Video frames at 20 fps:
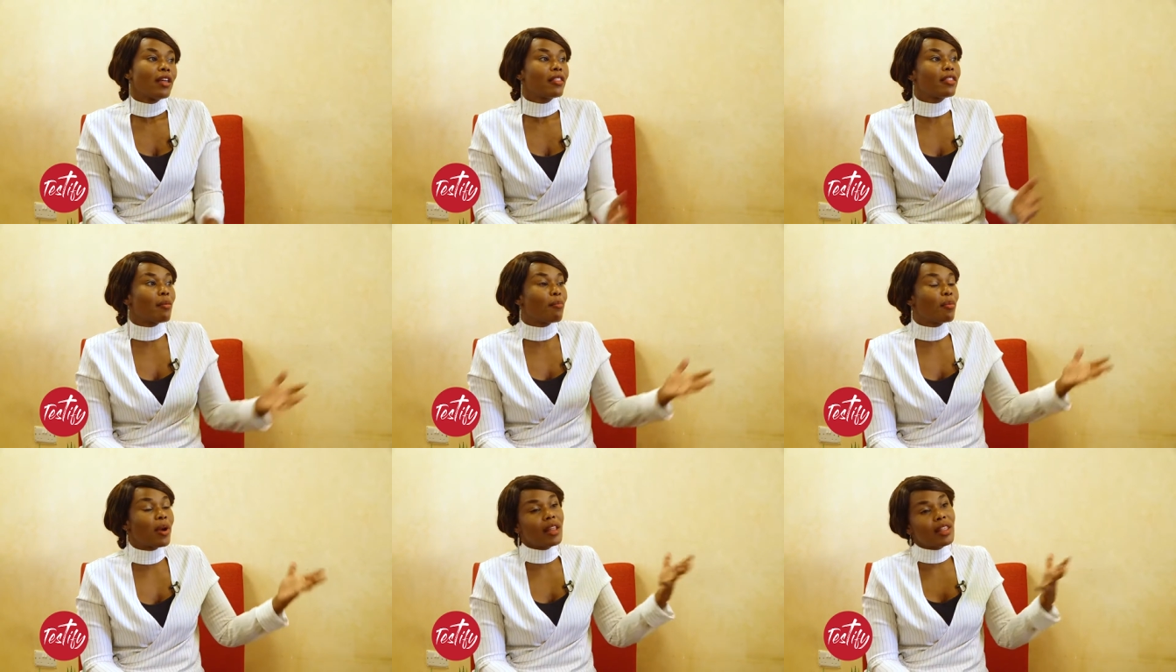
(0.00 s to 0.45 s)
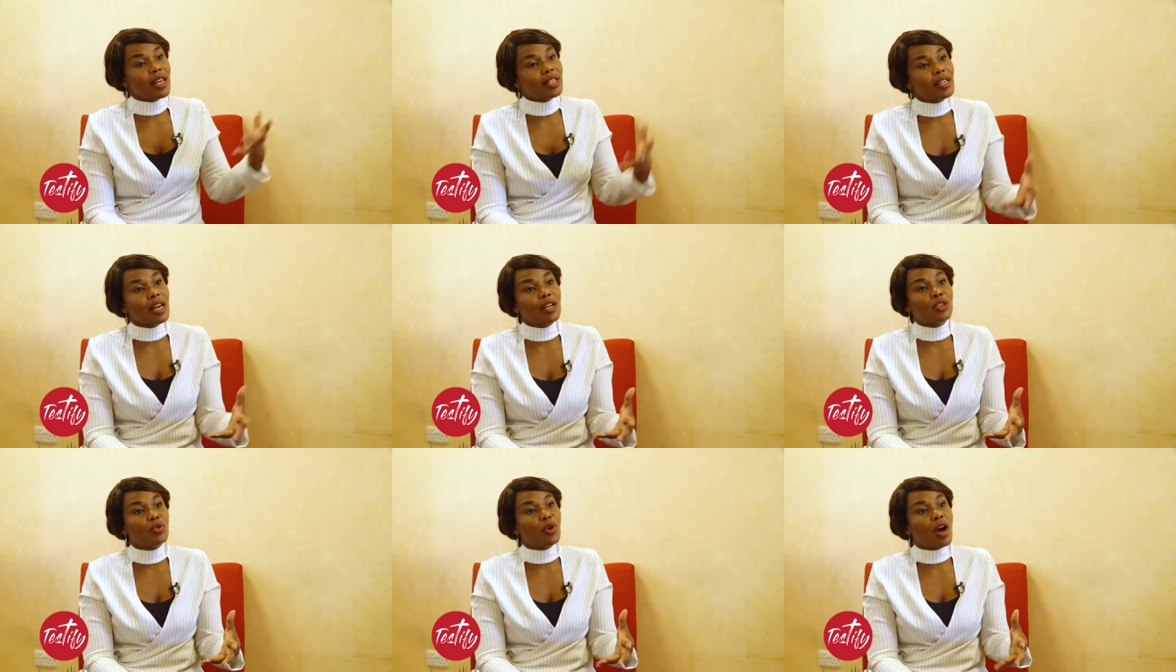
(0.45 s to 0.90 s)
The
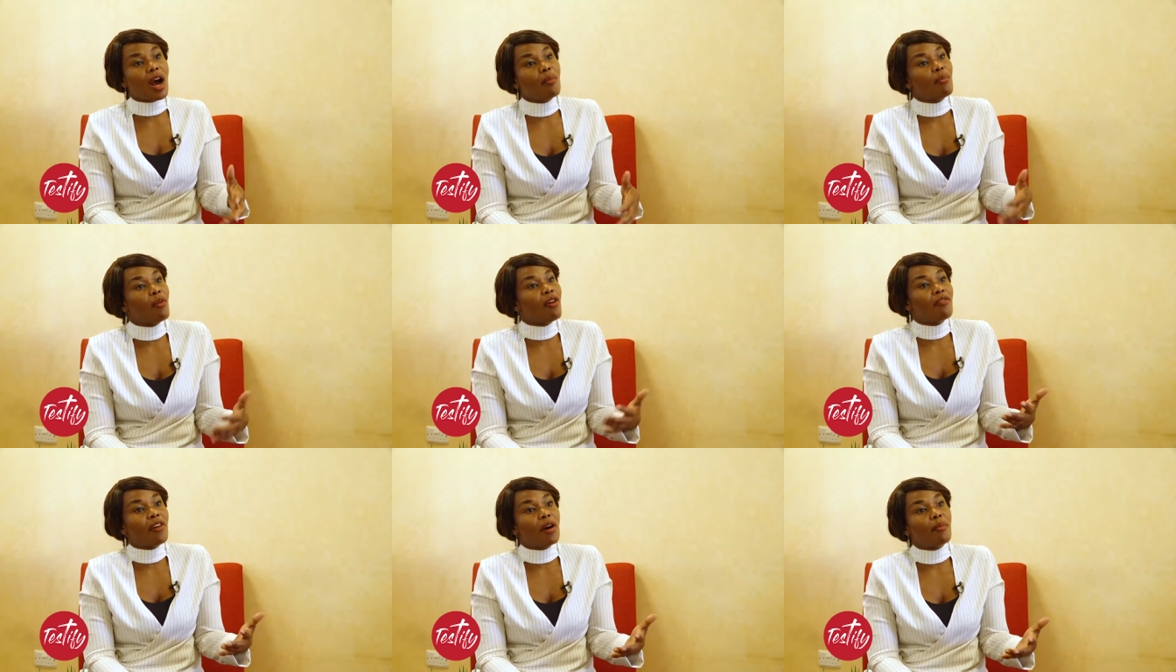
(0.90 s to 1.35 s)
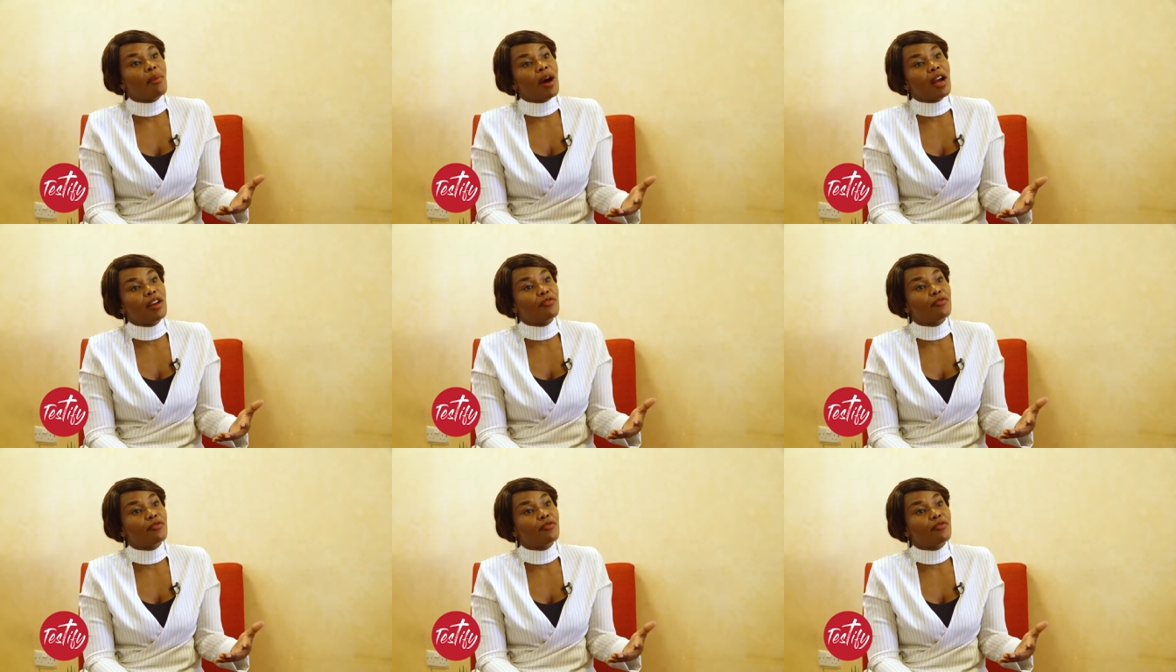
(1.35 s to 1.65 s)
brothers had to come over, buy